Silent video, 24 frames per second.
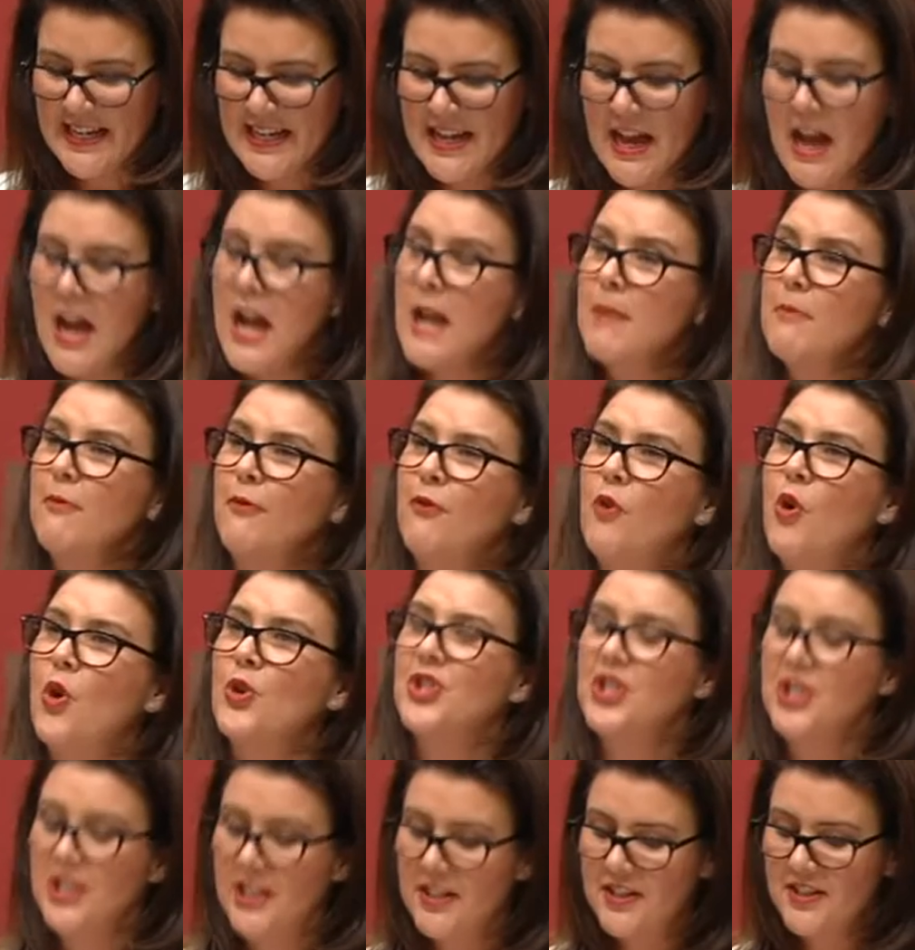I am
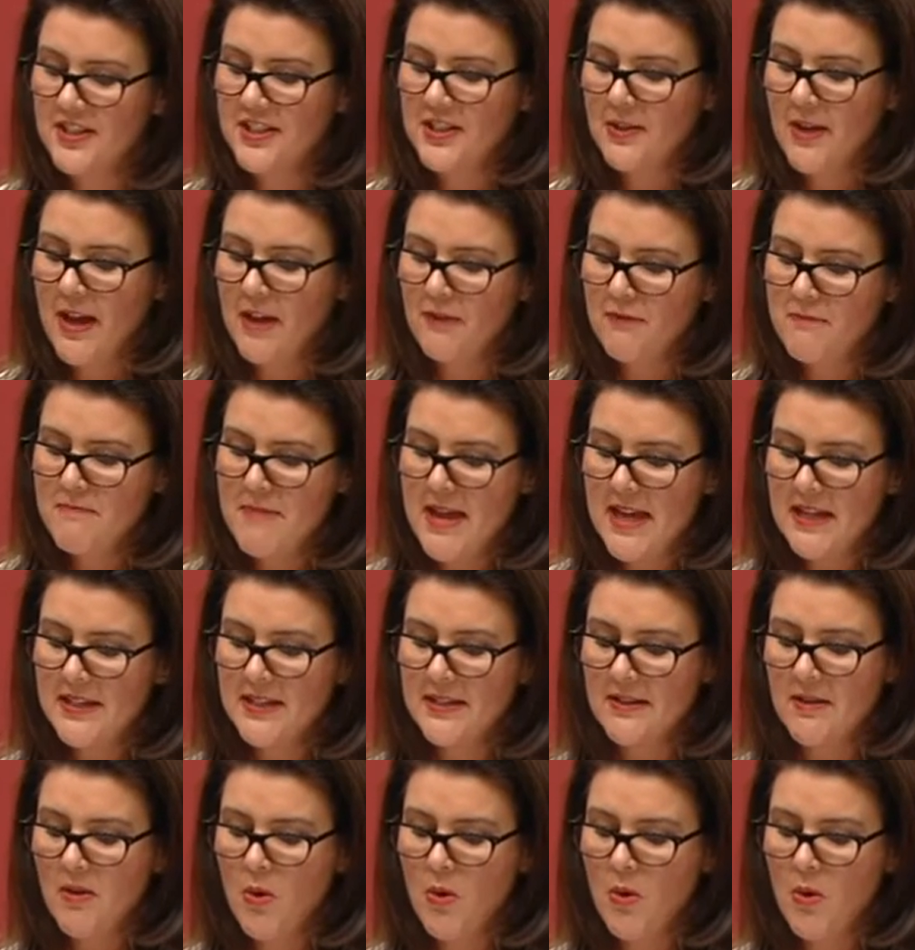fortunate to have met